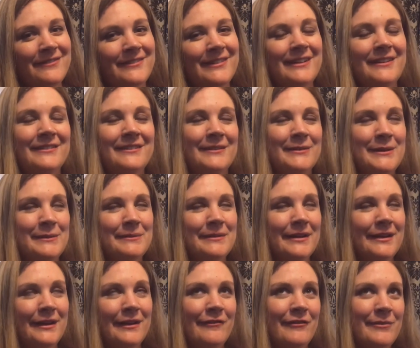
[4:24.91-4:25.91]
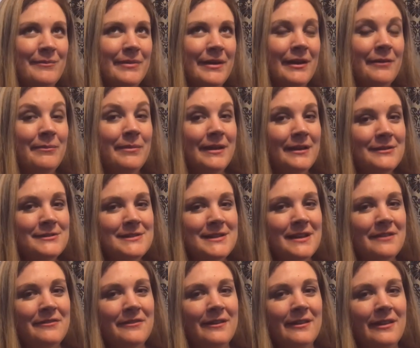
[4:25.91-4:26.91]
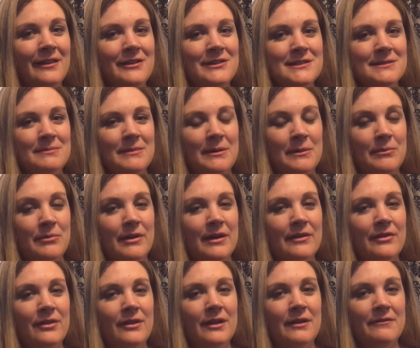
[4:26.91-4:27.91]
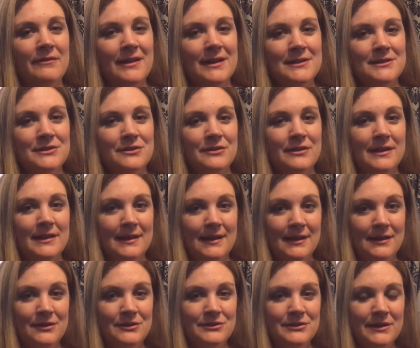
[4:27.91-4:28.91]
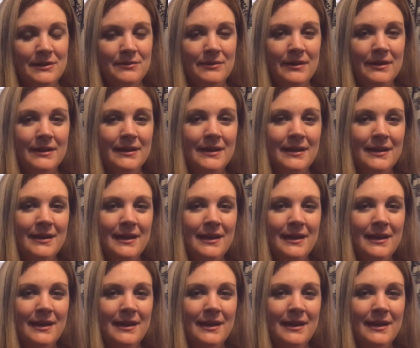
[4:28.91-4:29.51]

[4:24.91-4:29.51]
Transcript: Well, not even huff and puff, but I was definitely losing my breath a lot faster than I usually would.